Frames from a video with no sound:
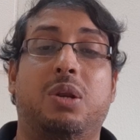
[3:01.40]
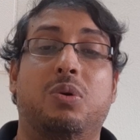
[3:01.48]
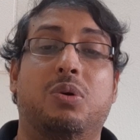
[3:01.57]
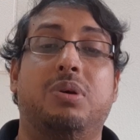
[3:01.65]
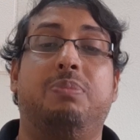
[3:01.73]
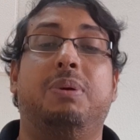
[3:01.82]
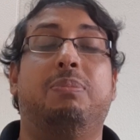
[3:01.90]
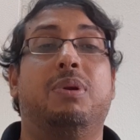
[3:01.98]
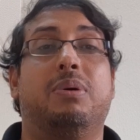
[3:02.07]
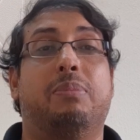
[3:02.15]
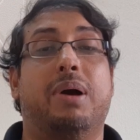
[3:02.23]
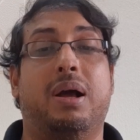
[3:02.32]
note
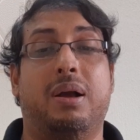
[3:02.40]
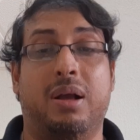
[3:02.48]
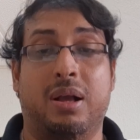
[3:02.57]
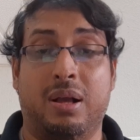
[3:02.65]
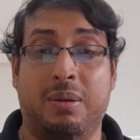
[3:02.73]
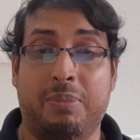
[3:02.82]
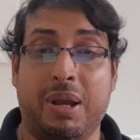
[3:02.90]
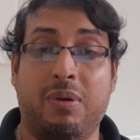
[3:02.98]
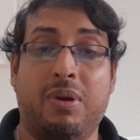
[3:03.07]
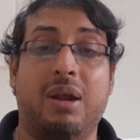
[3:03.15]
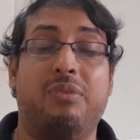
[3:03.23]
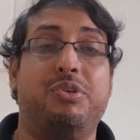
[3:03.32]

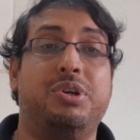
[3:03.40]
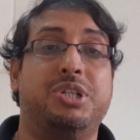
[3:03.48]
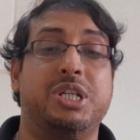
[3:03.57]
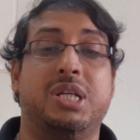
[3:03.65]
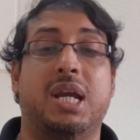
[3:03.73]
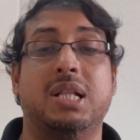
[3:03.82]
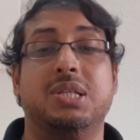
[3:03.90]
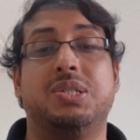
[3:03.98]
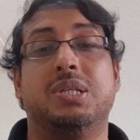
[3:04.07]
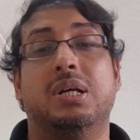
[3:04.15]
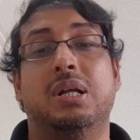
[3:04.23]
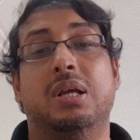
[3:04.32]
biographic details,
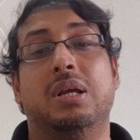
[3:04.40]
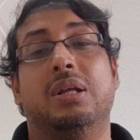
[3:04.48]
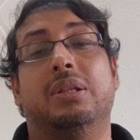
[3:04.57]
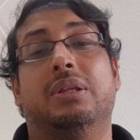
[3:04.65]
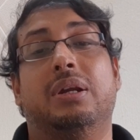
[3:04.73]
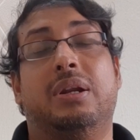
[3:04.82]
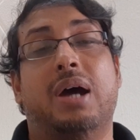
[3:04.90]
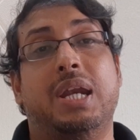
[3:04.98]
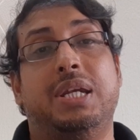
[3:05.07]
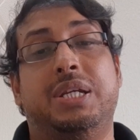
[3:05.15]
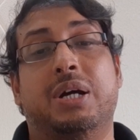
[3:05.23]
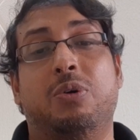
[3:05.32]
then
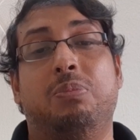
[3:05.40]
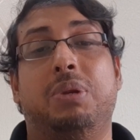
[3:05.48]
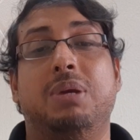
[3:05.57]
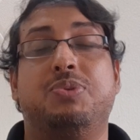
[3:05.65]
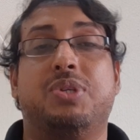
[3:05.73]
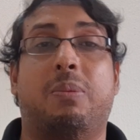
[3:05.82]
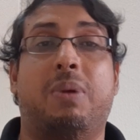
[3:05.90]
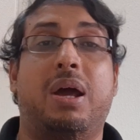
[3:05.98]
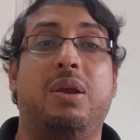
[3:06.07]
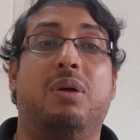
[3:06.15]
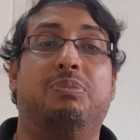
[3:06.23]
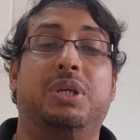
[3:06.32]
write down brief
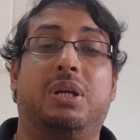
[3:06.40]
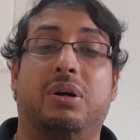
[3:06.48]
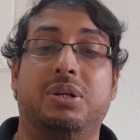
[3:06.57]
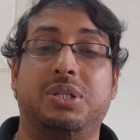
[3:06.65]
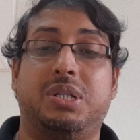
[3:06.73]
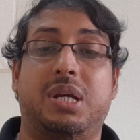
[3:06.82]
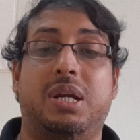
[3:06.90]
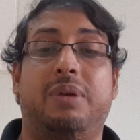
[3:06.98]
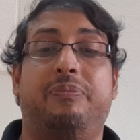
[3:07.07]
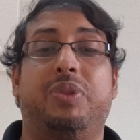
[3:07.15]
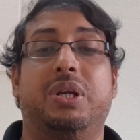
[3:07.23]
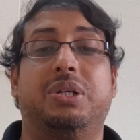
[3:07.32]
summary of the
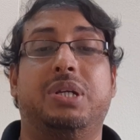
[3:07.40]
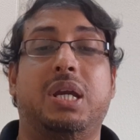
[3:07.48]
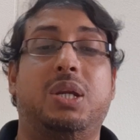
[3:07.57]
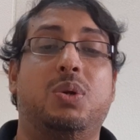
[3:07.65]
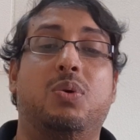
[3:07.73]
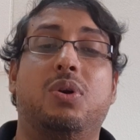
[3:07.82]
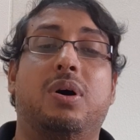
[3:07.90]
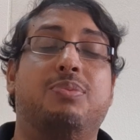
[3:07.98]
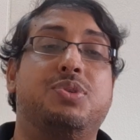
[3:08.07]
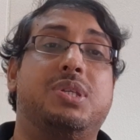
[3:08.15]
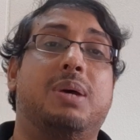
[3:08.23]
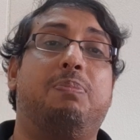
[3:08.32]
content, then take note of
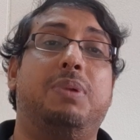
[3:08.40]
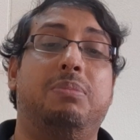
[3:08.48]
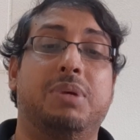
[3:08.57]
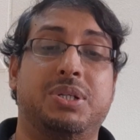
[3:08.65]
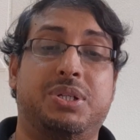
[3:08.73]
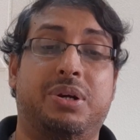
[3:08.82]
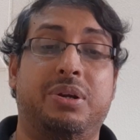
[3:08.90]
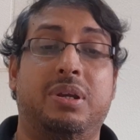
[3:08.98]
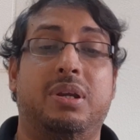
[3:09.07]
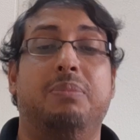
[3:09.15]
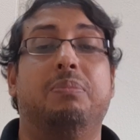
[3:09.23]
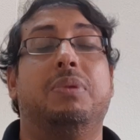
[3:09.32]
supplementary
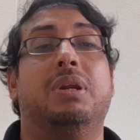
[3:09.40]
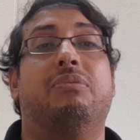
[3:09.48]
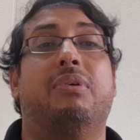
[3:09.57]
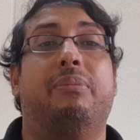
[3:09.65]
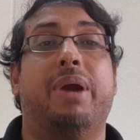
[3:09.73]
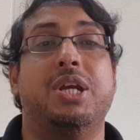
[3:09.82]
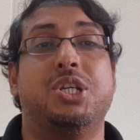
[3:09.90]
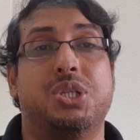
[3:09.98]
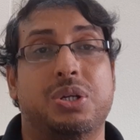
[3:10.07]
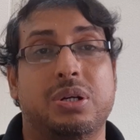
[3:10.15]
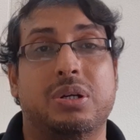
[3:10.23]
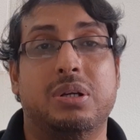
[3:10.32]

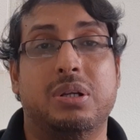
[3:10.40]
information.